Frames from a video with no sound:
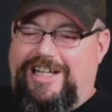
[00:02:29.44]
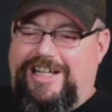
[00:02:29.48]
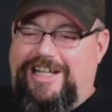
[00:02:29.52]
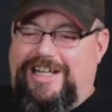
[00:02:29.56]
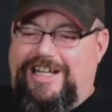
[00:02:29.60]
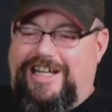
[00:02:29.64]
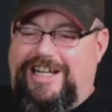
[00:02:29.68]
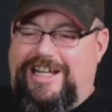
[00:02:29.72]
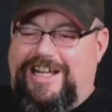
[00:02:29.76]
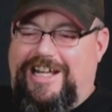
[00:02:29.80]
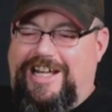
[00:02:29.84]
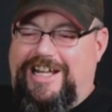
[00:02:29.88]

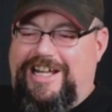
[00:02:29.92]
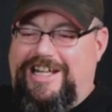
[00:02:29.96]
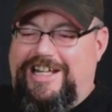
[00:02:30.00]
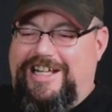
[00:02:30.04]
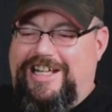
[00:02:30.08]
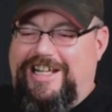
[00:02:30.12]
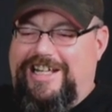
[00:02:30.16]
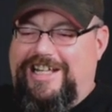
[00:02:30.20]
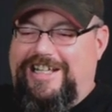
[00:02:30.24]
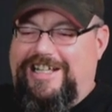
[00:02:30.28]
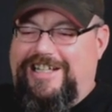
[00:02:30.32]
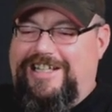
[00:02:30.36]
And
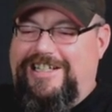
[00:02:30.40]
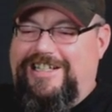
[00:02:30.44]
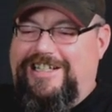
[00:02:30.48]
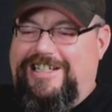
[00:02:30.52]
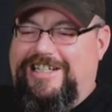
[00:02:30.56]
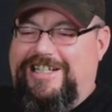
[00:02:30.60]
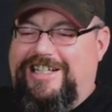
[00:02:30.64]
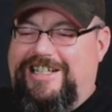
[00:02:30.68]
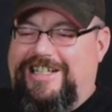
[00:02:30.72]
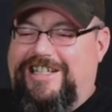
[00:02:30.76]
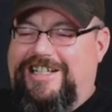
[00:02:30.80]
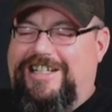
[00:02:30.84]
that's the thing
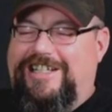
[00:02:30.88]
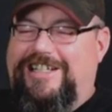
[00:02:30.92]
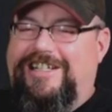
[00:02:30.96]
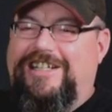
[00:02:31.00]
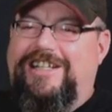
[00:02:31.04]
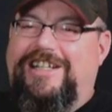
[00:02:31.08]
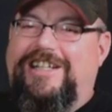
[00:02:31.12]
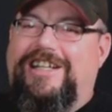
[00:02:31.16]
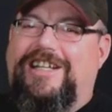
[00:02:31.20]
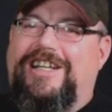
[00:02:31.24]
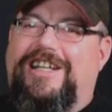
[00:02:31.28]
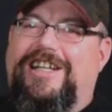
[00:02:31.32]
that bothers
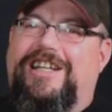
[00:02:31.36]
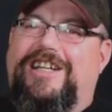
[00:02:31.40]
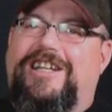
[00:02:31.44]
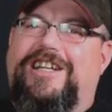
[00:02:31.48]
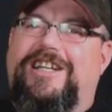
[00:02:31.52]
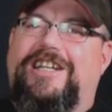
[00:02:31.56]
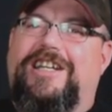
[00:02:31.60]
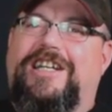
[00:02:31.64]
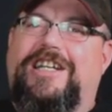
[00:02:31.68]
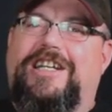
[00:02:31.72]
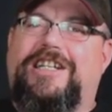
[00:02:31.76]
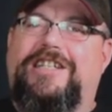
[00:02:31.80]
me the
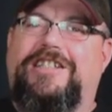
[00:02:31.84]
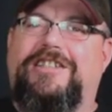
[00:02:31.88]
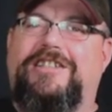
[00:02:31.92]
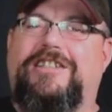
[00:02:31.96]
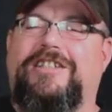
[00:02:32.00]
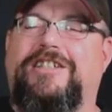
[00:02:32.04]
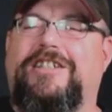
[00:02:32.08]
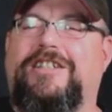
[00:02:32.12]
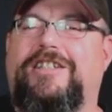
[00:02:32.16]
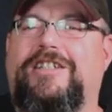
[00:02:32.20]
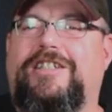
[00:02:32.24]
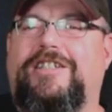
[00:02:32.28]
most out of this
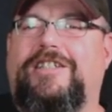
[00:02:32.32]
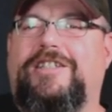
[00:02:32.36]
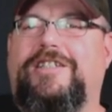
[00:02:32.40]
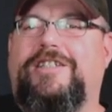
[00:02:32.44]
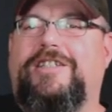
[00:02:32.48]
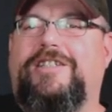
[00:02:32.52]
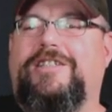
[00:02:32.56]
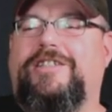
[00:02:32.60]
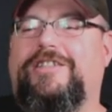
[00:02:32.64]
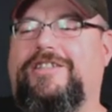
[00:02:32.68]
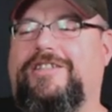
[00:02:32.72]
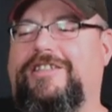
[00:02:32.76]
is he
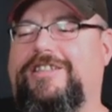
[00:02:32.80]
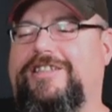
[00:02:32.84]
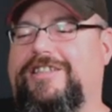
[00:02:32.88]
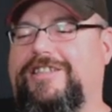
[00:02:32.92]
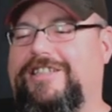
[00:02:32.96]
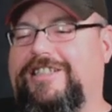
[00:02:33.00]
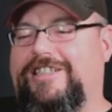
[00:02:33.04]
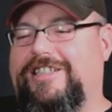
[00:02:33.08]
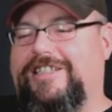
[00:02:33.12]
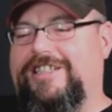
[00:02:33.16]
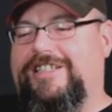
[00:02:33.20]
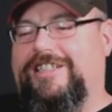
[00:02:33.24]
searched
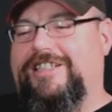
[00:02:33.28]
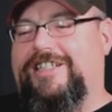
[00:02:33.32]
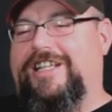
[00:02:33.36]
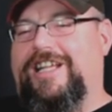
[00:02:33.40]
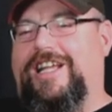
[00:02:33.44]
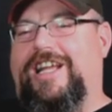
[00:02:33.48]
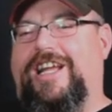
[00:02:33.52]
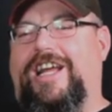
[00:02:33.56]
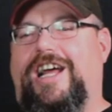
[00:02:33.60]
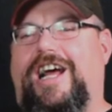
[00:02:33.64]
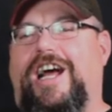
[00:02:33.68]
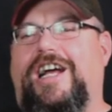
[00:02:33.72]

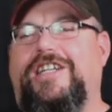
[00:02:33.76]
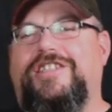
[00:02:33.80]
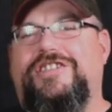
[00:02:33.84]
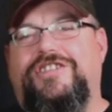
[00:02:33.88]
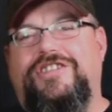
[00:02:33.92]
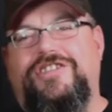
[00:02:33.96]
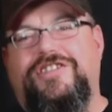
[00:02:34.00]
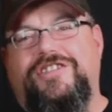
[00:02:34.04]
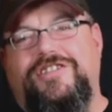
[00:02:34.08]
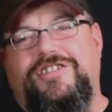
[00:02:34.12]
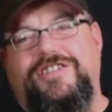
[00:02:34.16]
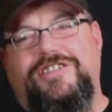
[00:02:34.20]
I
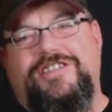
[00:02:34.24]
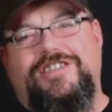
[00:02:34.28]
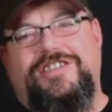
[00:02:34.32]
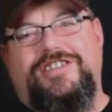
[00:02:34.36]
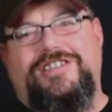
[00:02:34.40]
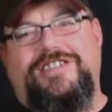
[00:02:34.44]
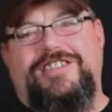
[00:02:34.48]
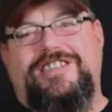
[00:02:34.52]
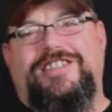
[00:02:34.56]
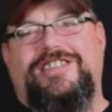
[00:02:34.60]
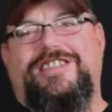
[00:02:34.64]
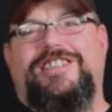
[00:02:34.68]
any s- of their
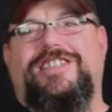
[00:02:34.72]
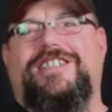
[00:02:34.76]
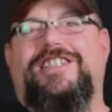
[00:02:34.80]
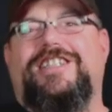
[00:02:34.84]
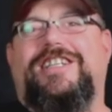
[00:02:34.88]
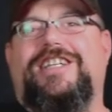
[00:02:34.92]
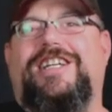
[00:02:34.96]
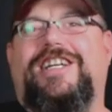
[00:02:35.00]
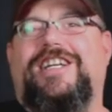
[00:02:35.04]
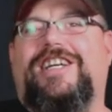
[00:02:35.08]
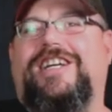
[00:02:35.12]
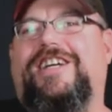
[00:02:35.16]
Dunkin'
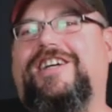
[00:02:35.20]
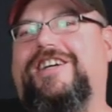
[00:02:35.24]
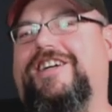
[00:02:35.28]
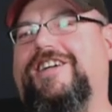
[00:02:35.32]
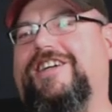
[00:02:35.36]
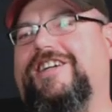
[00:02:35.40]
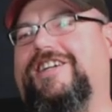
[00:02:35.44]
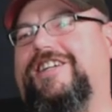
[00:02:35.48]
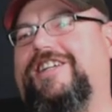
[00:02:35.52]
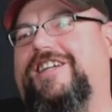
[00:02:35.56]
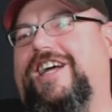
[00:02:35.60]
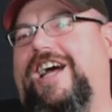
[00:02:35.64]
products
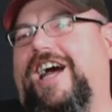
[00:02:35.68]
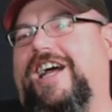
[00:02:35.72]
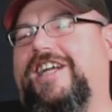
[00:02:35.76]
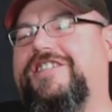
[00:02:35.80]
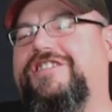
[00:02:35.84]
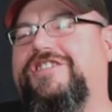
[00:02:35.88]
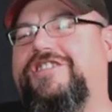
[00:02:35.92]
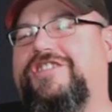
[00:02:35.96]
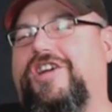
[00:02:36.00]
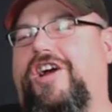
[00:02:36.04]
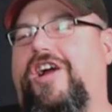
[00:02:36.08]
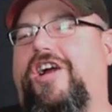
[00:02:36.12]
out. I
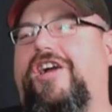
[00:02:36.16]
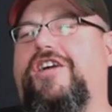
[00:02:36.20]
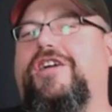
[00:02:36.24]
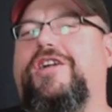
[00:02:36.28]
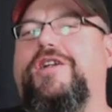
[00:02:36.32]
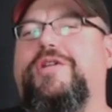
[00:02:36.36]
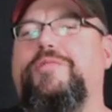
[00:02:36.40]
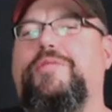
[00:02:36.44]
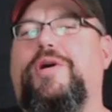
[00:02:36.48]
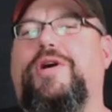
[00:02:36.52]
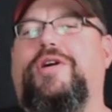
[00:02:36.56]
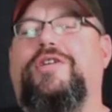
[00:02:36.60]
saw
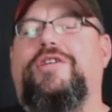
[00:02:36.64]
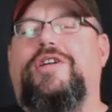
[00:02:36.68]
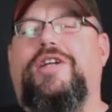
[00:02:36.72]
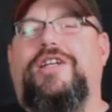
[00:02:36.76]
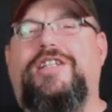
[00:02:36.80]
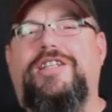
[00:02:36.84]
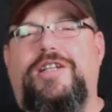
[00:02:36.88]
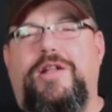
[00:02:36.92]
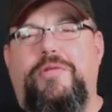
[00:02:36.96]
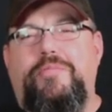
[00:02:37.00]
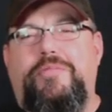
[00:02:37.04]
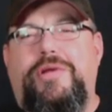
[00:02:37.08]
it about
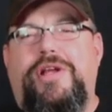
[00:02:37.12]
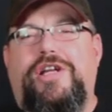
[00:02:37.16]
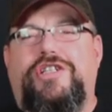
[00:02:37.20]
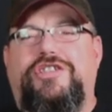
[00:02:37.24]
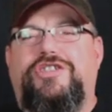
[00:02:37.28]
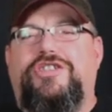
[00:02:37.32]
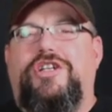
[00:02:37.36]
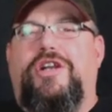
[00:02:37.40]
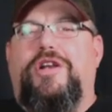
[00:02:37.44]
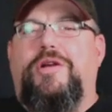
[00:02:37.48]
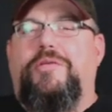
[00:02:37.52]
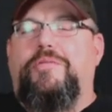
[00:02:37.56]
in a
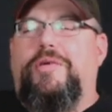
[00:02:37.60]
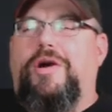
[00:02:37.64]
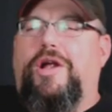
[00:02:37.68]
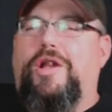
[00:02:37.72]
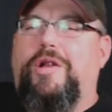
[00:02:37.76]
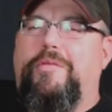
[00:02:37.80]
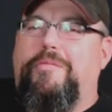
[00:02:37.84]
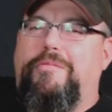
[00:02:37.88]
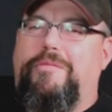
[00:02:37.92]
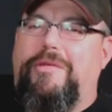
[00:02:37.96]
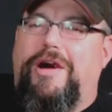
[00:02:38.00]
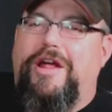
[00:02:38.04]
picture
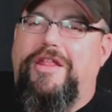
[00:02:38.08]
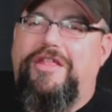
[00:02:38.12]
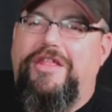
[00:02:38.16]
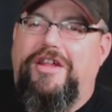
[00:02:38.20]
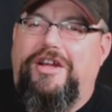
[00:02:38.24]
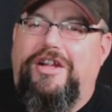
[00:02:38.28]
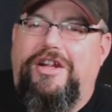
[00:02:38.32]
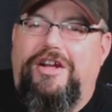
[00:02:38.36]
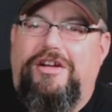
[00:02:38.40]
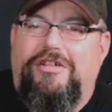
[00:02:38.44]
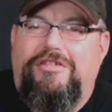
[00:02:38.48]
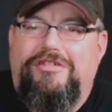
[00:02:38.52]
about a month
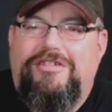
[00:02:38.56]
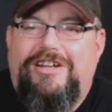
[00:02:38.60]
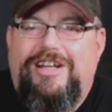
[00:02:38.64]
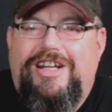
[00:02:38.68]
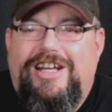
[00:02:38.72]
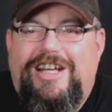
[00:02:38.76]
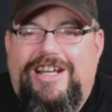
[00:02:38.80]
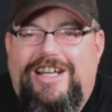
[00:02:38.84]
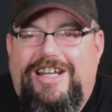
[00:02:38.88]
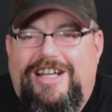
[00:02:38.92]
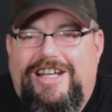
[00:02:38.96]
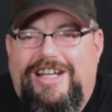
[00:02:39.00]
ago,
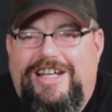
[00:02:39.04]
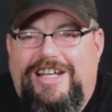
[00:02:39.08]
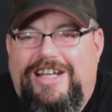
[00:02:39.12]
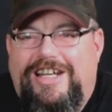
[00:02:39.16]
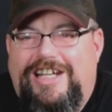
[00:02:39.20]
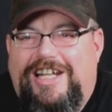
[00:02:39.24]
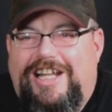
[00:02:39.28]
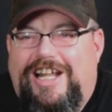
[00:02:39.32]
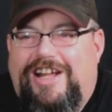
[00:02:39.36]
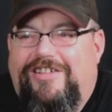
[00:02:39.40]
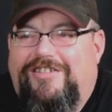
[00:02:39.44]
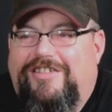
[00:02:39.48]

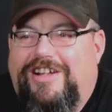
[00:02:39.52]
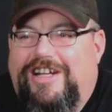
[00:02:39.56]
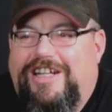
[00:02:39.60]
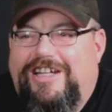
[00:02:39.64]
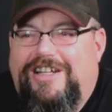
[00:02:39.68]
and I'm like,